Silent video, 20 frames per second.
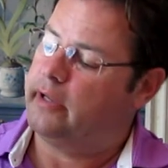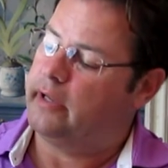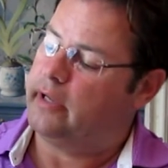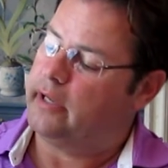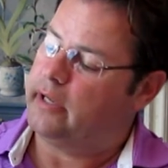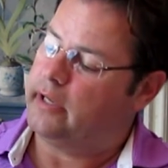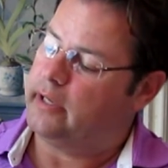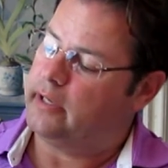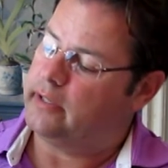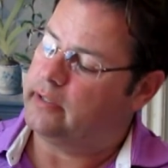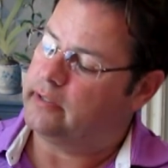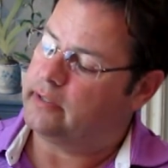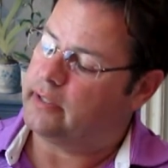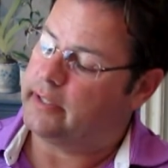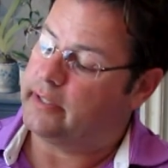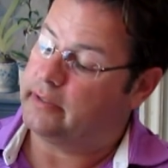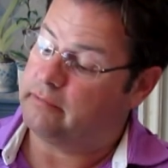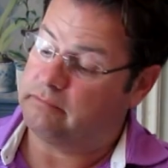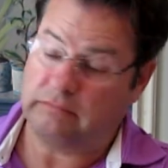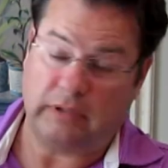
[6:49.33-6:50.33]
And
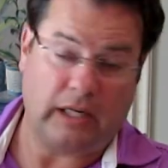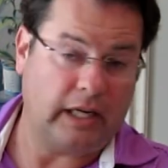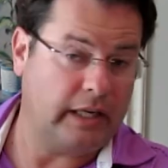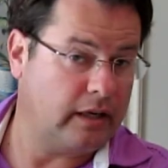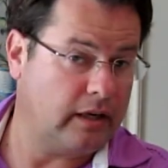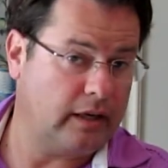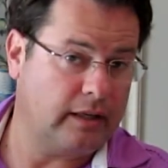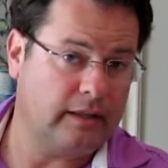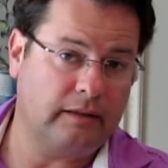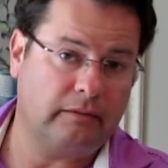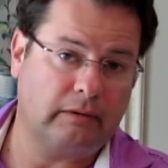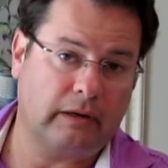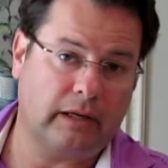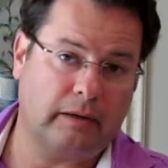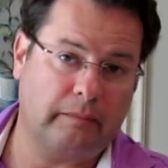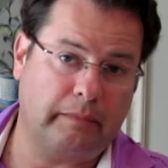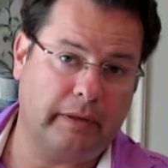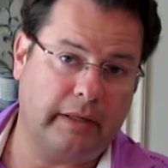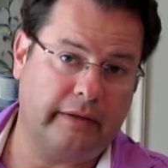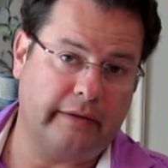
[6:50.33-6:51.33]
I highly
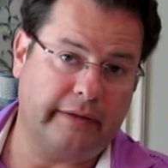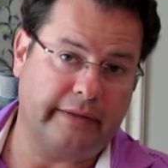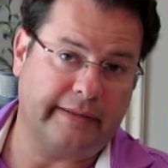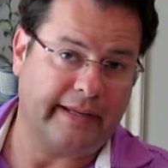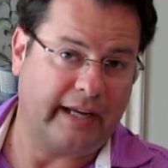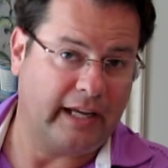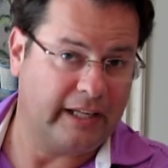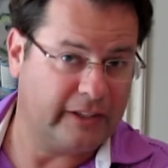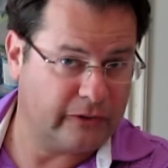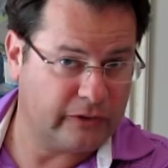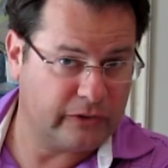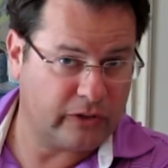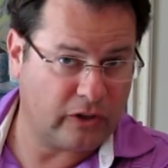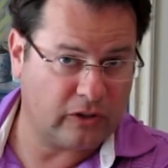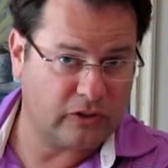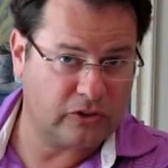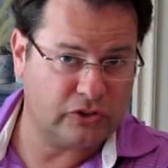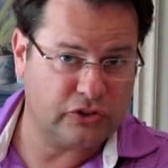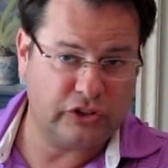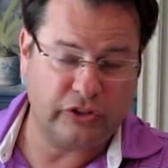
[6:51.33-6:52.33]
recommend it.
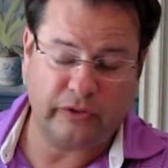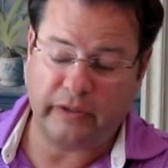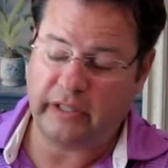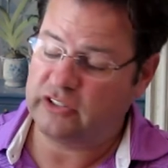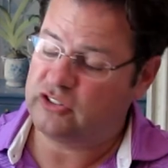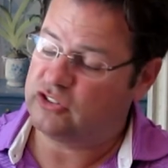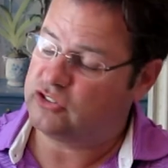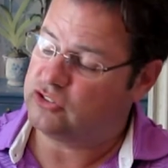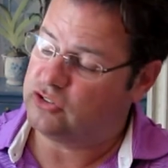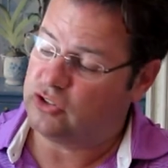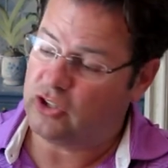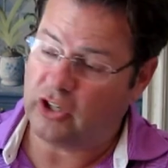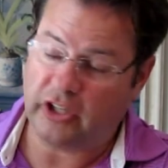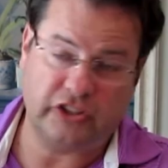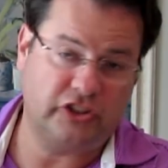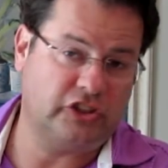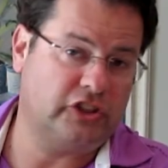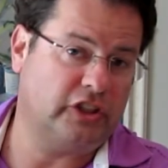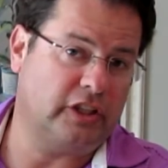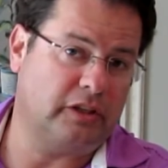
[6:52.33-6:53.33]
$100 US, not
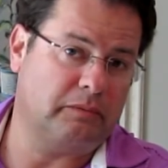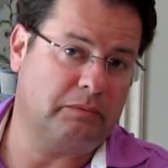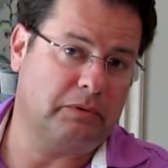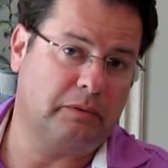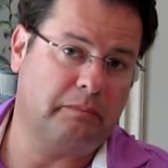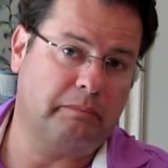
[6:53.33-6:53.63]
cheap.